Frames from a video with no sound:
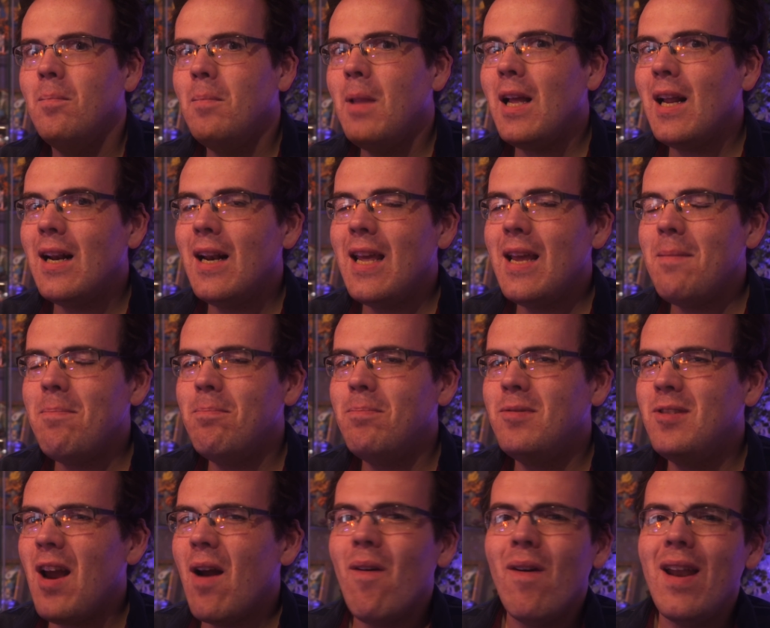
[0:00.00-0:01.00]
Luckily,
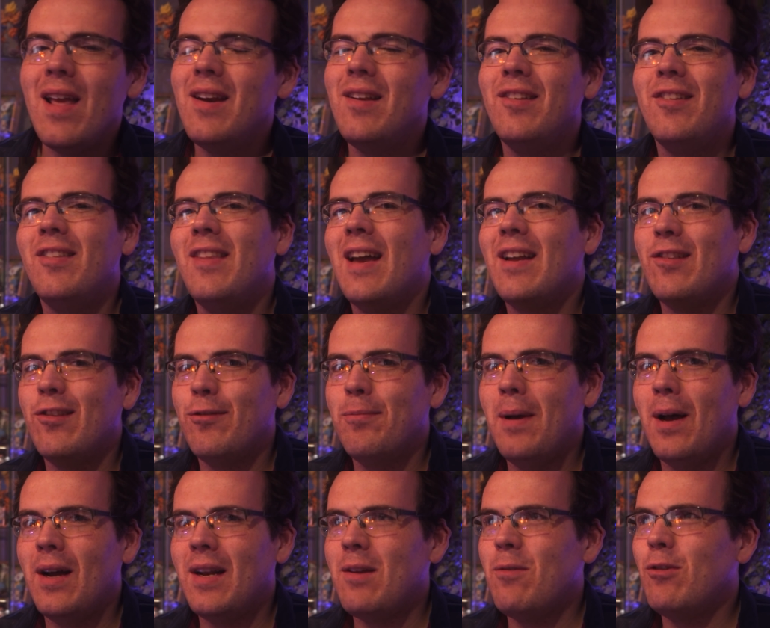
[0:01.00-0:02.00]
Derolin isn't that
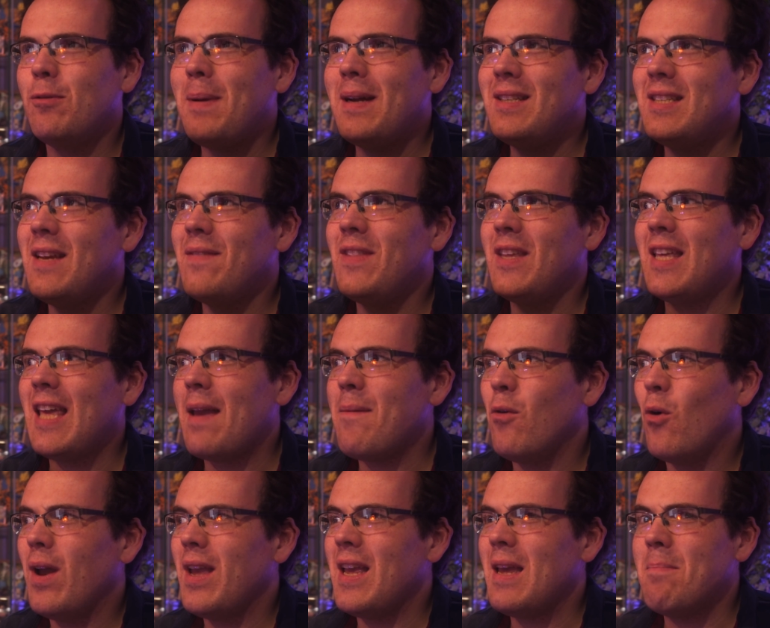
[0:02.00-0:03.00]
smart, and he was about to give the game
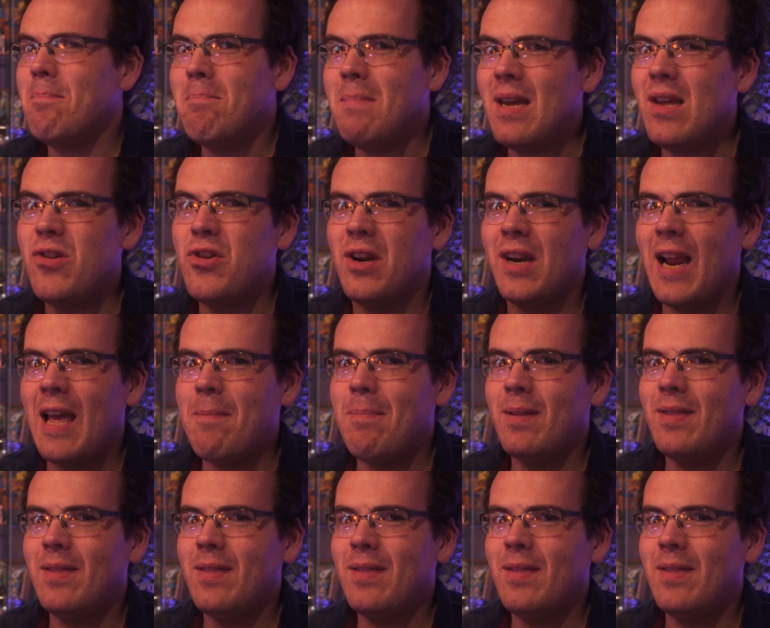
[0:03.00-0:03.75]
away immediately,